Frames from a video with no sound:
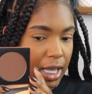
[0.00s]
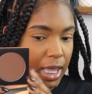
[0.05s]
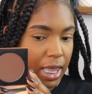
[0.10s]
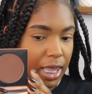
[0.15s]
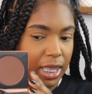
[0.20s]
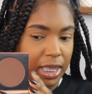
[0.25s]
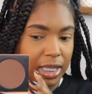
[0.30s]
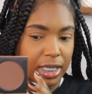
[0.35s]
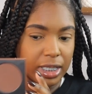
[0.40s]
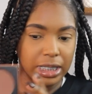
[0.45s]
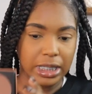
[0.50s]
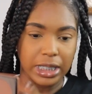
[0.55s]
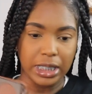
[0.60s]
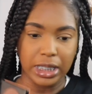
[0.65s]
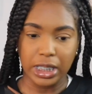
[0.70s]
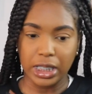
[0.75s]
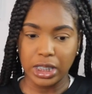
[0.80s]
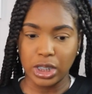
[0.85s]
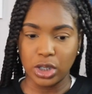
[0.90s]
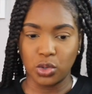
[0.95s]
This
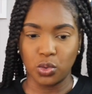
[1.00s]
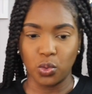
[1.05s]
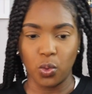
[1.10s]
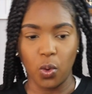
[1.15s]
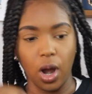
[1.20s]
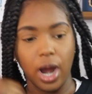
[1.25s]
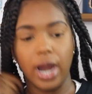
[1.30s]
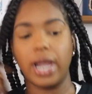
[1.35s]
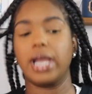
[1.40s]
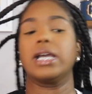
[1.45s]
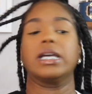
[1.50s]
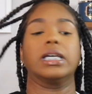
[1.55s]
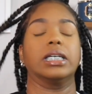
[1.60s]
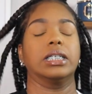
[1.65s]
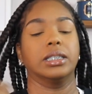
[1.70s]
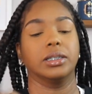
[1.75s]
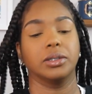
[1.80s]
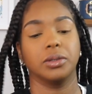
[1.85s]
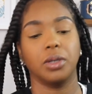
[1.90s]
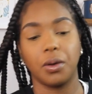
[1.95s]
is dark.
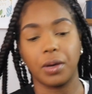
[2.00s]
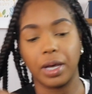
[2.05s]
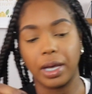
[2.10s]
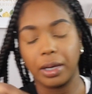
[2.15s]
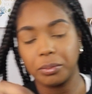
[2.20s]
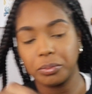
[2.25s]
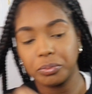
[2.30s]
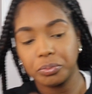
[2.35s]
Okay.